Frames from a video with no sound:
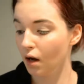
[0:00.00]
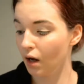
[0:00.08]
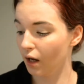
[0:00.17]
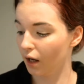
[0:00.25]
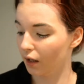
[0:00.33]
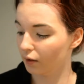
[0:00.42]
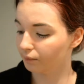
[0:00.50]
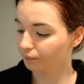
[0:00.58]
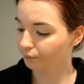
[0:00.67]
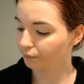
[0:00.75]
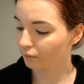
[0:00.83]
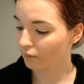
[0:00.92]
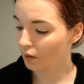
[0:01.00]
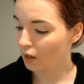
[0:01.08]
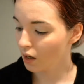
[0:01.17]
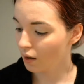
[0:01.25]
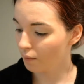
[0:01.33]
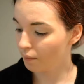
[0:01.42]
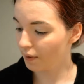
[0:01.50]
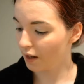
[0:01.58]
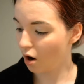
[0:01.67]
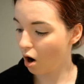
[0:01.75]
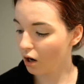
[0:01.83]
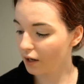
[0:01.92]
But
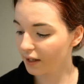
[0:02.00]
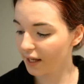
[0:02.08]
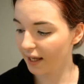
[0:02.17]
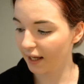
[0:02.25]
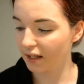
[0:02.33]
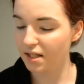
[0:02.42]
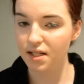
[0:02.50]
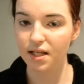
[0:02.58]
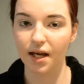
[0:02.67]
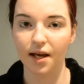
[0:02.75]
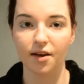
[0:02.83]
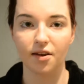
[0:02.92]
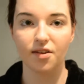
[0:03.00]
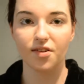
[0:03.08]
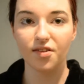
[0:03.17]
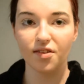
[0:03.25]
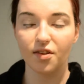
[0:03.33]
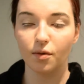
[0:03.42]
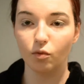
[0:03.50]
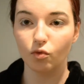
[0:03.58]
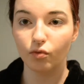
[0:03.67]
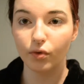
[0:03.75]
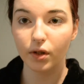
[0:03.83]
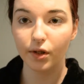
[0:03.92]
Hard Candy has
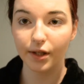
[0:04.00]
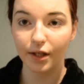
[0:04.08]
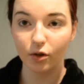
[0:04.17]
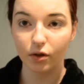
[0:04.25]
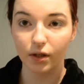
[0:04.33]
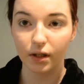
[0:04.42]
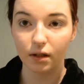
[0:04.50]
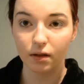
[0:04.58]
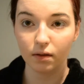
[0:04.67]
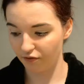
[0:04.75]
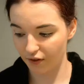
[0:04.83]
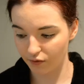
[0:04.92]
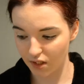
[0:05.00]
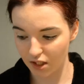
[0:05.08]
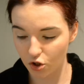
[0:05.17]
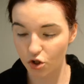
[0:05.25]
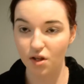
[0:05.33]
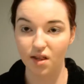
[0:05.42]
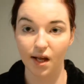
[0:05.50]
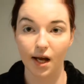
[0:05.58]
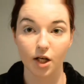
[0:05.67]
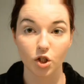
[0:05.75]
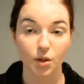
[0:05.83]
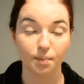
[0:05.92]
some really good foundations that
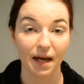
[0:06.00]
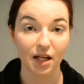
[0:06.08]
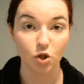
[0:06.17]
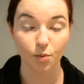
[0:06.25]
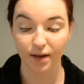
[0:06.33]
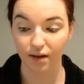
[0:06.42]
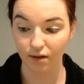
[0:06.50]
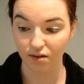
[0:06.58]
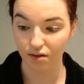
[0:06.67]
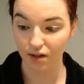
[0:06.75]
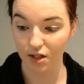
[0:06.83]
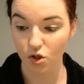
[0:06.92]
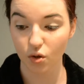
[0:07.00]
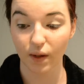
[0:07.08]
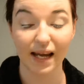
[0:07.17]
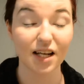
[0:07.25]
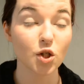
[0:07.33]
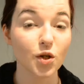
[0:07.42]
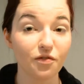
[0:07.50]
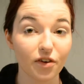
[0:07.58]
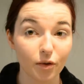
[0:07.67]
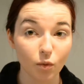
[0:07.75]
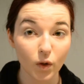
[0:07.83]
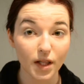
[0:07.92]
actually match my skin tone. I actually
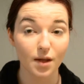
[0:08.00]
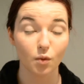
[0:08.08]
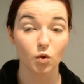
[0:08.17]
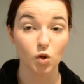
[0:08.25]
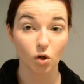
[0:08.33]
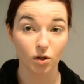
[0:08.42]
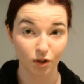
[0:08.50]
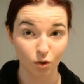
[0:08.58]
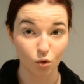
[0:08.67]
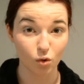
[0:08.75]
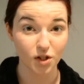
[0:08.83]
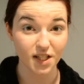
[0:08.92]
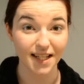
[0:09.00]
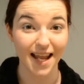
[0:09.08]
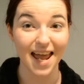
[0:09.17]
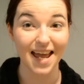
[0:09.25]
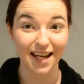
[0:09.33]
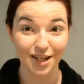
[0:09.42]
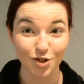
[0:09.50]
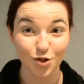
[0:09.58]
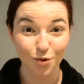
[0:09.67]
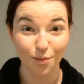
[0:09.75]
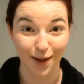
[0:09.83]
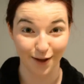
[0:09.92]
found one that was on the cool side and
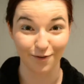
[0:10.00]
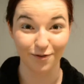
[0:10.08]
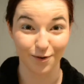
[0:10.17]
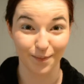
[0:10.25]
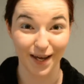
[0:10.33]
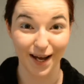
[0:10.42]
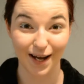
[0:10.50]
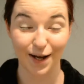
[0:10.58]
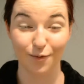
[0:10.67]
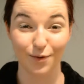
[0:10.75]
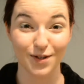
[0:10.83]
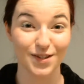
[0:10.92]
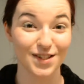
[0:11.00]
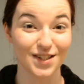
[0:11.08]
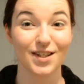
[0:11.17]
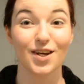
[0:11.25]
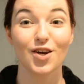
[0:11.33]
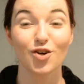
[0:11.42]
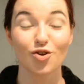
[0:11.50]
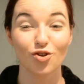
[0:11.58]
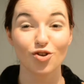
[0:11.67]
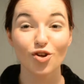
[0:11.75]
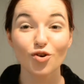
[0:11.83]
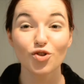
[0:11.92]
too pale for me. I was
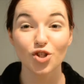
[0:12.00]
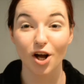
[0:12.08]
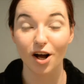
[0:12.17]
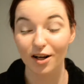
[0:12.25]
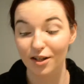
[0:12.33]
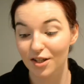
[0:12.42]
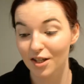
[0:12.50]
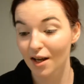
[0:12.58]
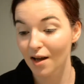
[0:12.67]
so shocked.